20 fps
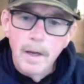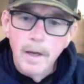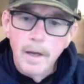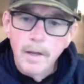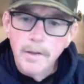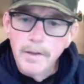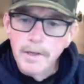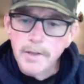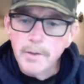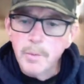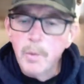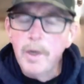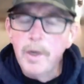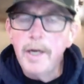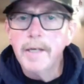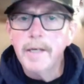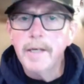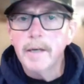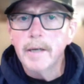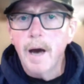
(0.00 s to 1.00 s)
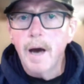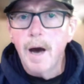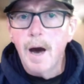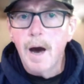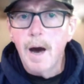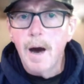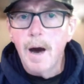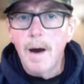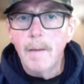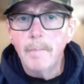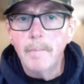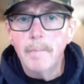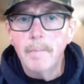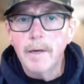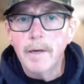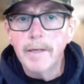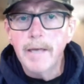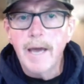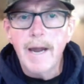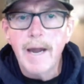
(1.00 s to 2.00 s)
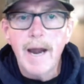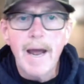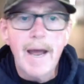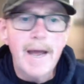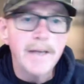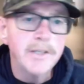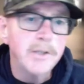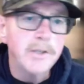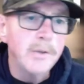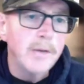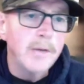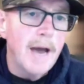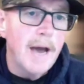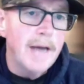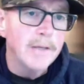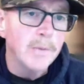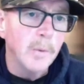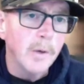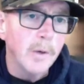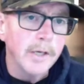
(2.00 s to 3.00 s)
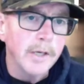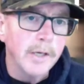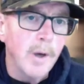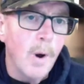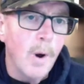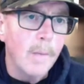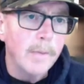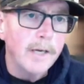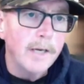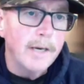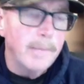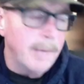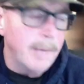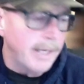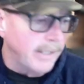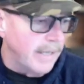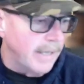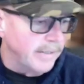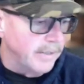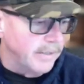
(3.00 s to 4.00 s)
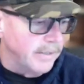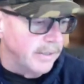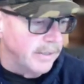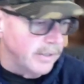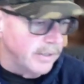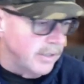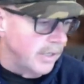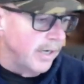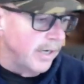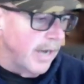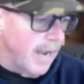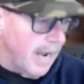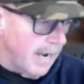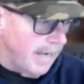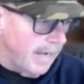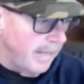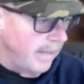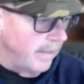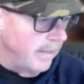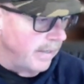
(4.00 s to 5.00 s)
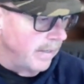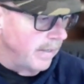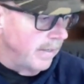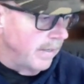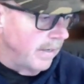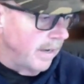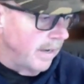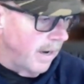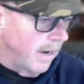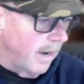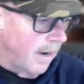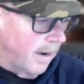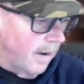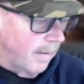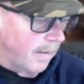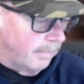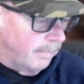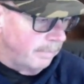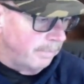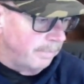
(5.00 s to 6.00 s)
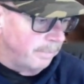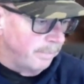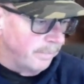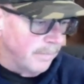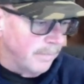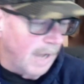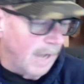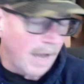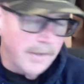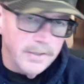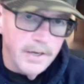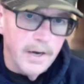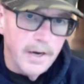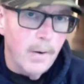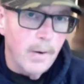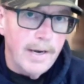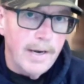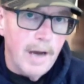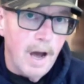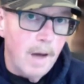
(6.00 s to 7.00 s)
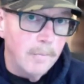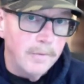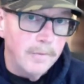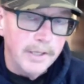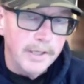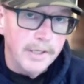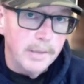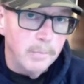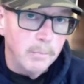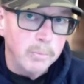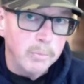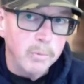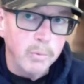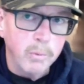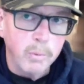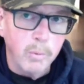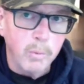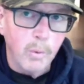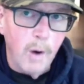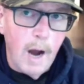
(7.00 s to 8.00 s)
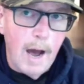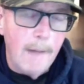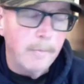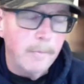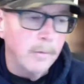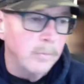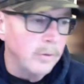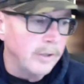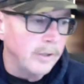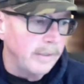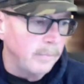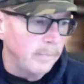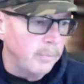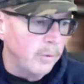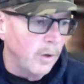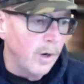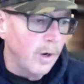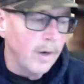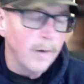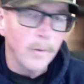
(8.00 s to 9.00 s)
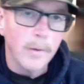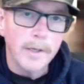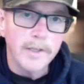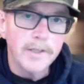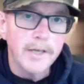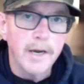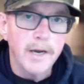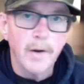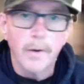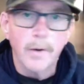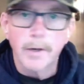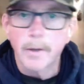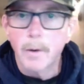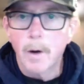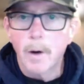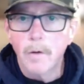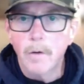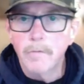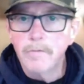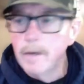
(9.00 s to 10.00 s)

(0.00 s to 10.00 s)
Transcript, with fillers: This week, um, again, I asked you guys where to go. I'm going to make that decision today. Um, I'll tell you right now, I'm thinking probably Prairie Ridge, Cary Grove